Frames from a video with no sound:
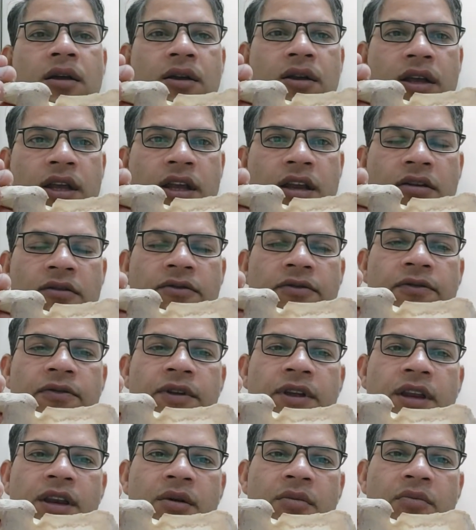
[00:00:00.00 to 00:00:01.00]

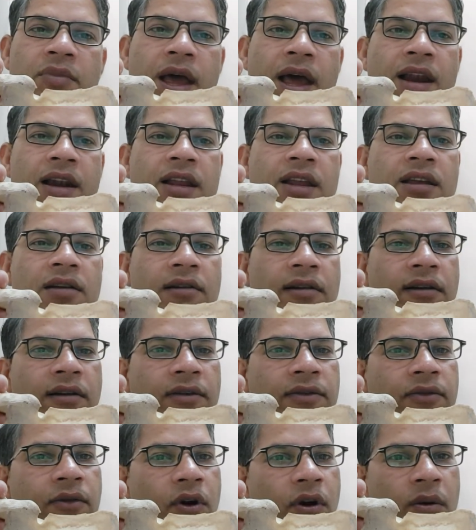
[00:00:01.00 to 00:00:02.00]
inferior belly
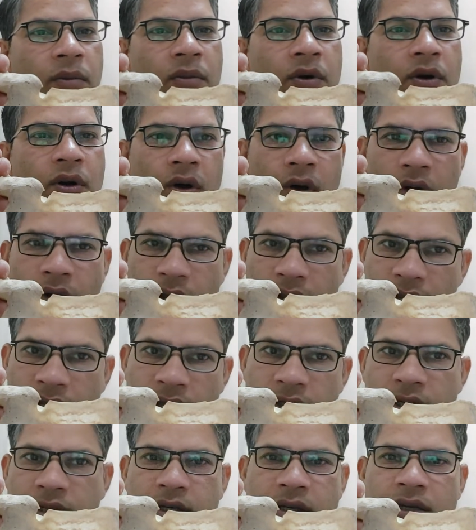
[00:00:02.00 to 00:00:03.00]
of
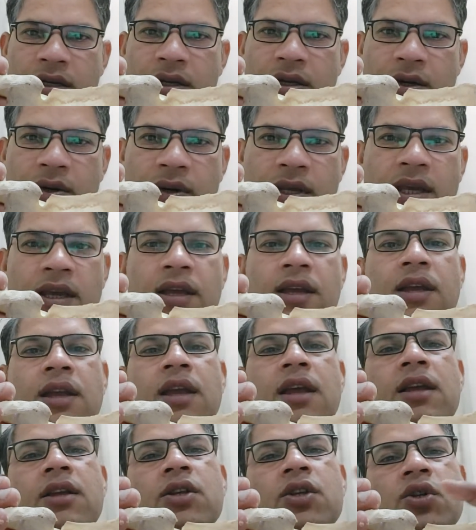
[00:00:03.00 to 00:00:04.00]
omohyoid. Okay,
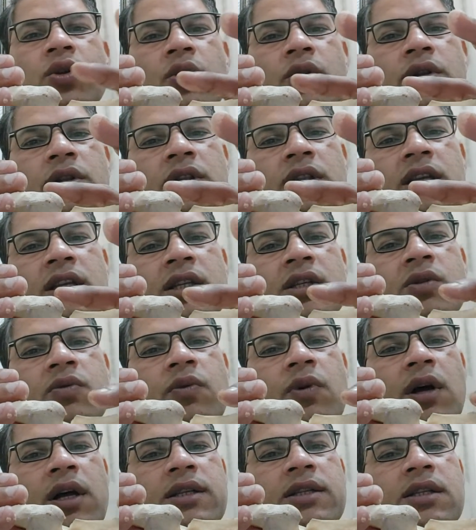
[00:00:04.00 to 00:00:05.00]
so this
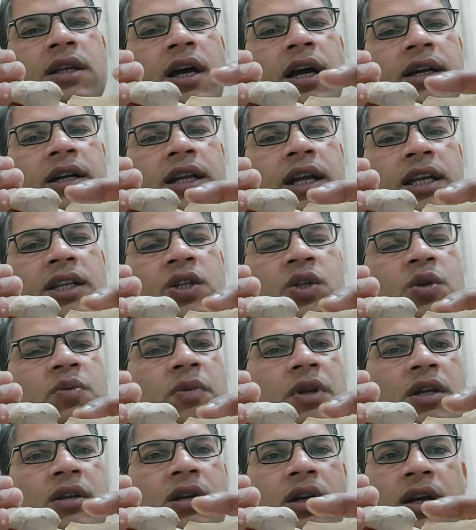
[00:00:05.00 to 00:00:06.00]
was
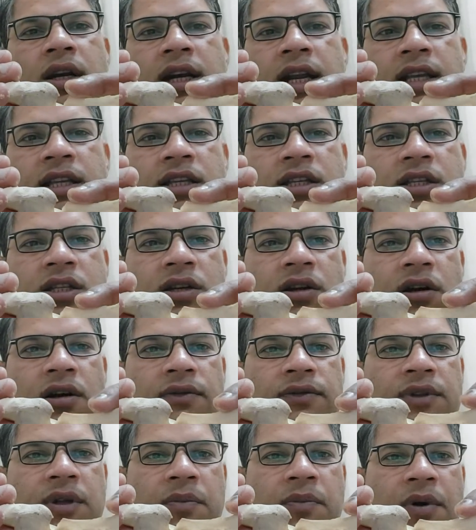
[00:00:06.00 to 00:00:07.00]
attachment. Rest
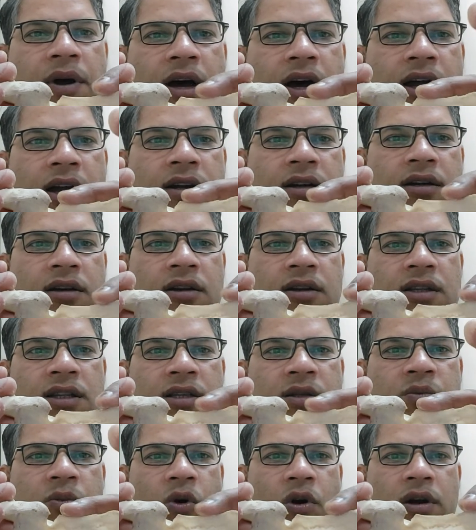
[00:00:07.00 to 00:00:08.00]
of the part,
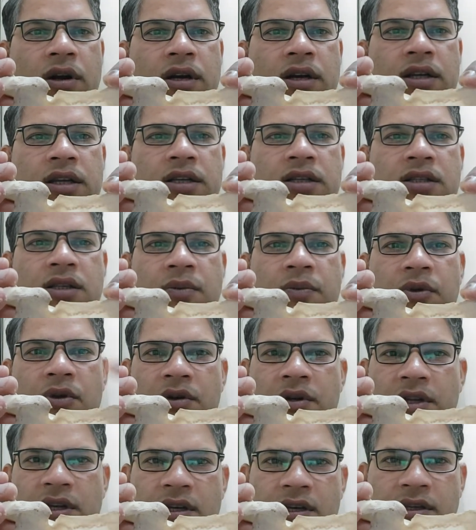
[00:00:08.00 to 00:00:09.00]
this border is
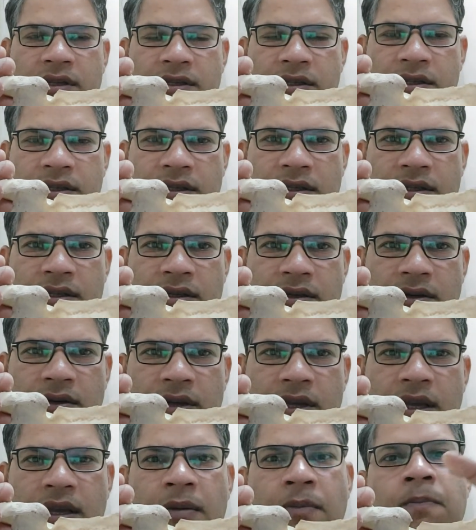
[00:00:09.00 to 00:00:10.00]
subcutaneous.
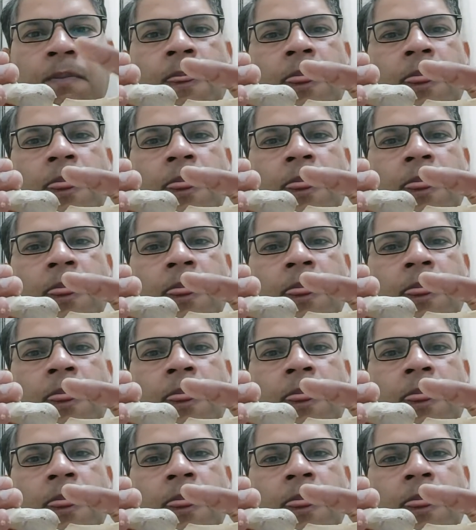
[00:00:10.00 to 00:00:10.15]
Okay,